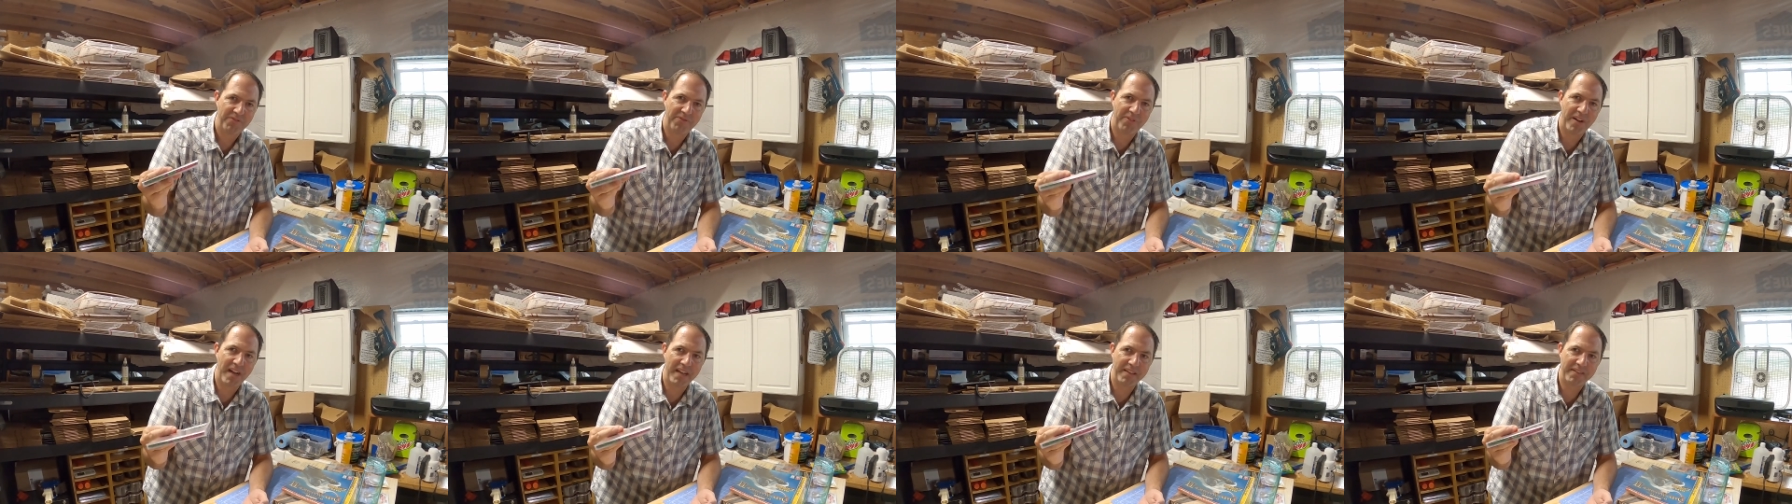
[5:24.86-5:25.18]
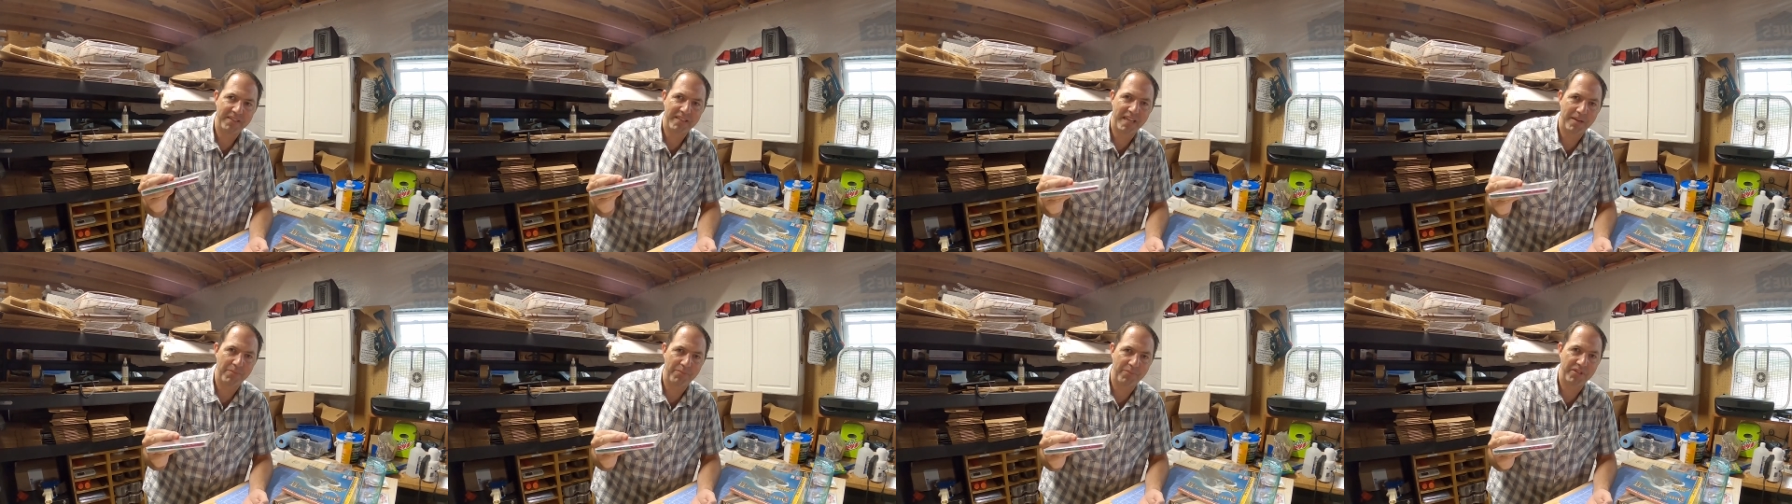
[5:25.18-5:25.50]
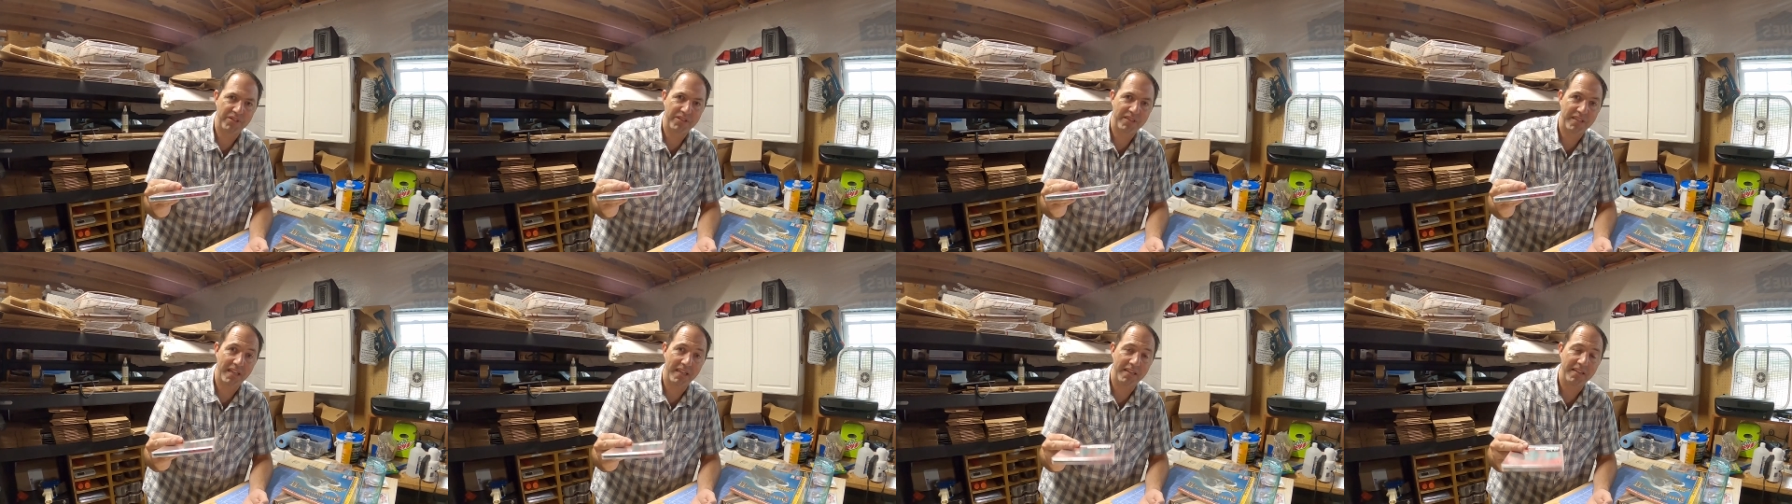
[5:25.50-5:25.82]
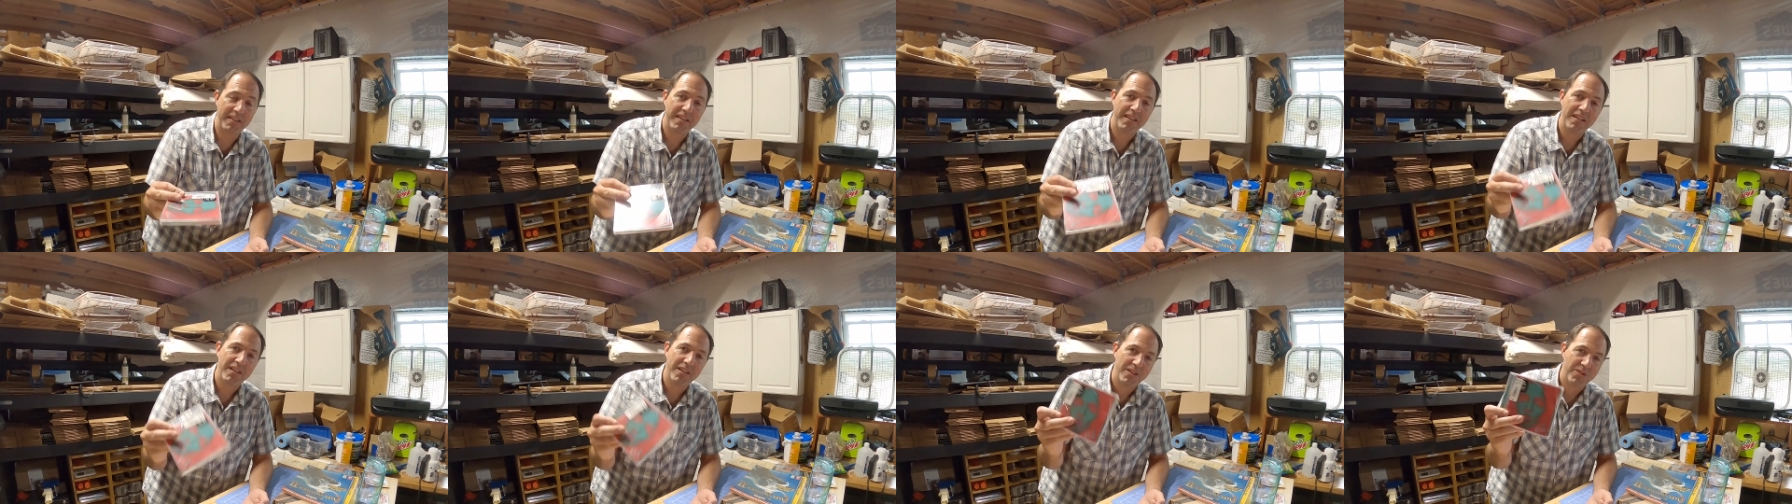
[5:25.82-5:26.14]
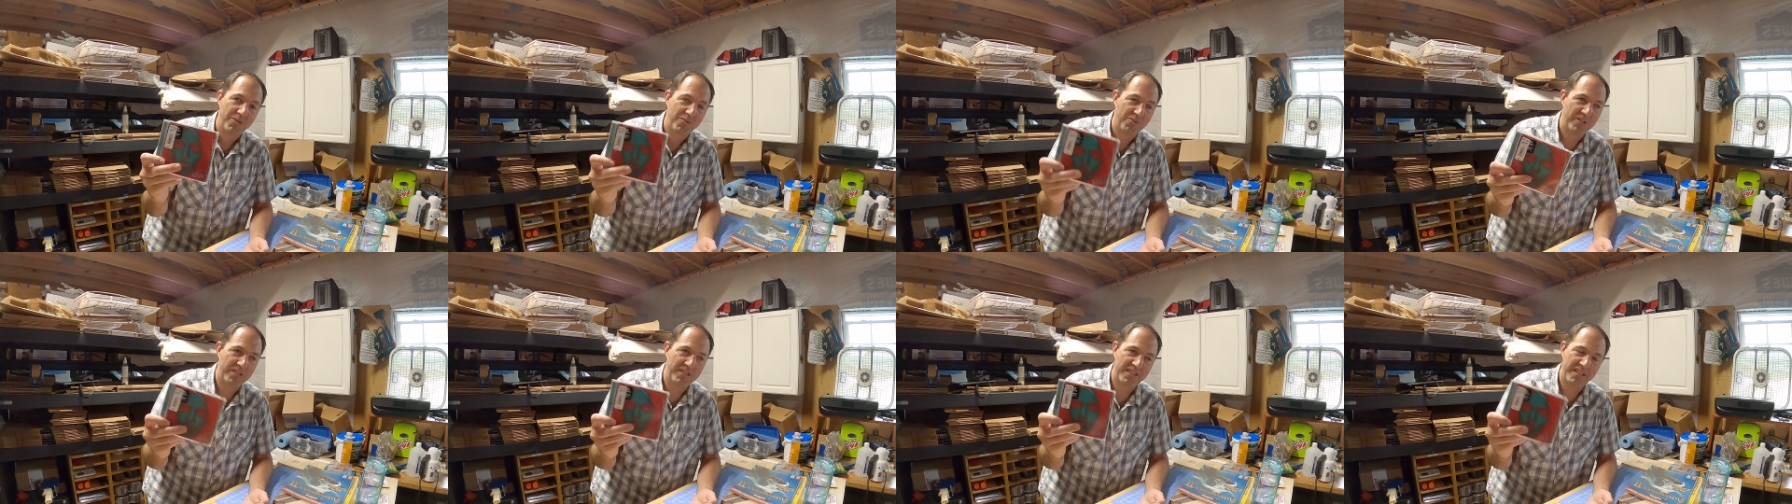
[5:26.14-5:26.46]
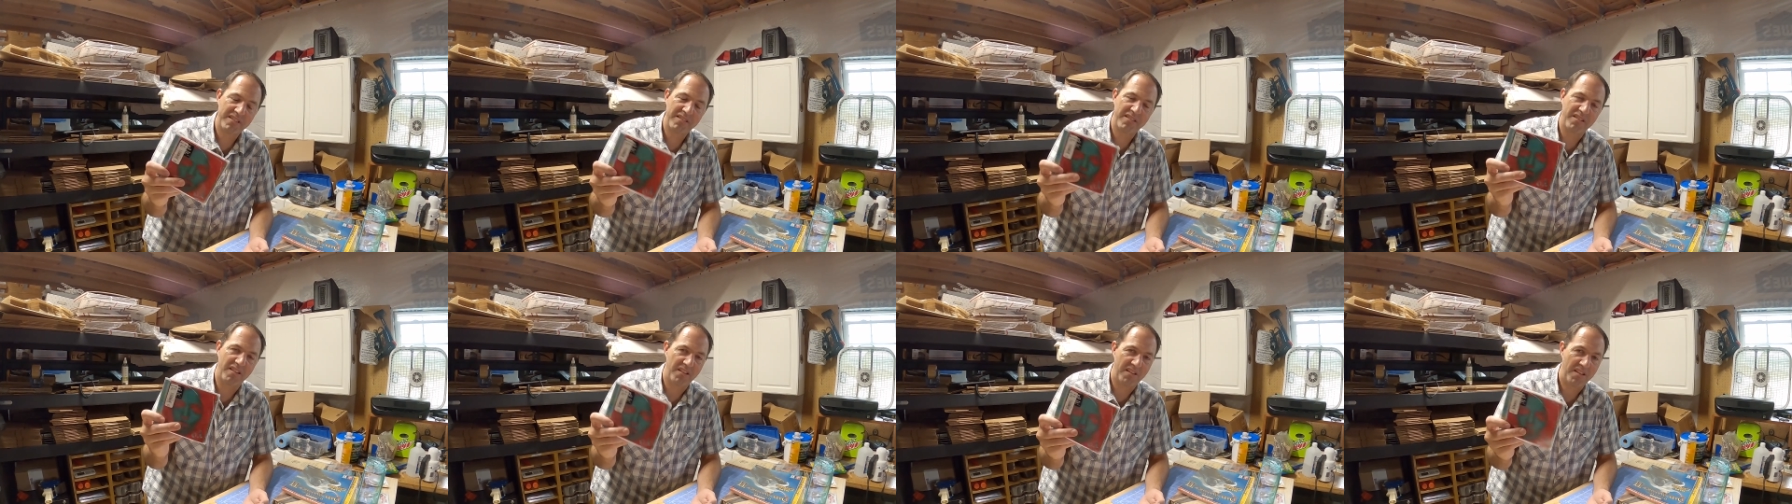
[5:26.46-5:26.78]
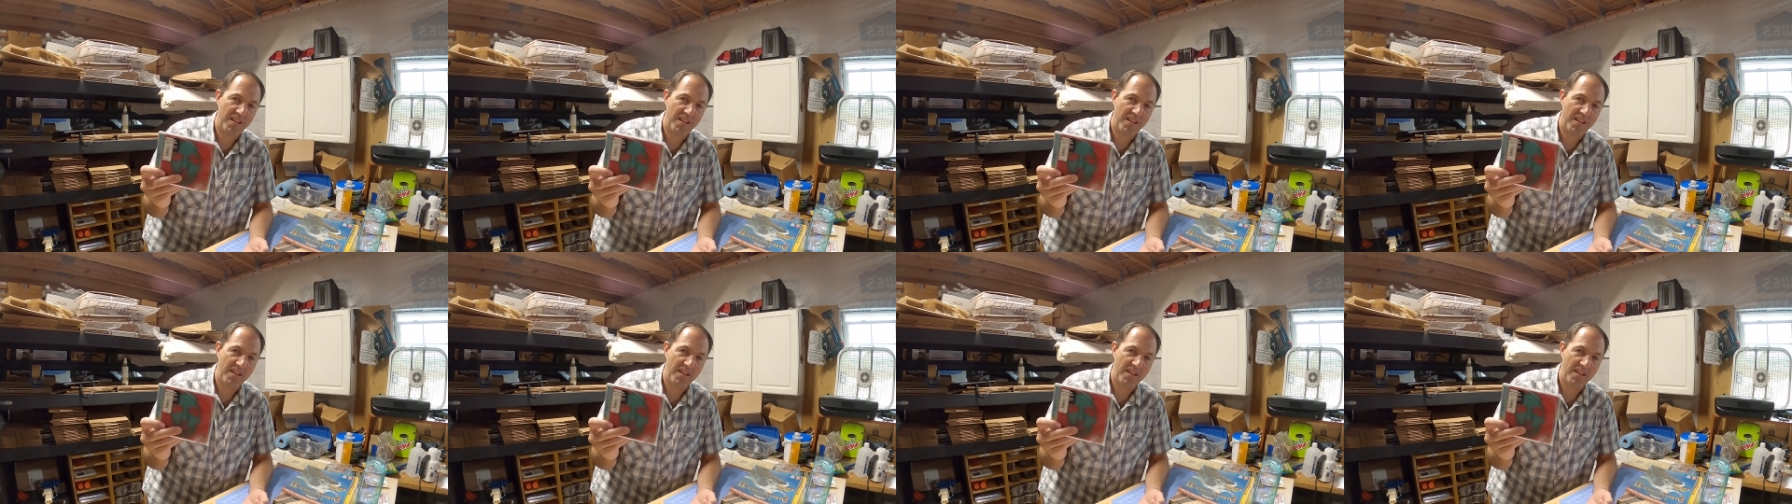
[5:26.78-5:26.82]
five to ten percent, which is a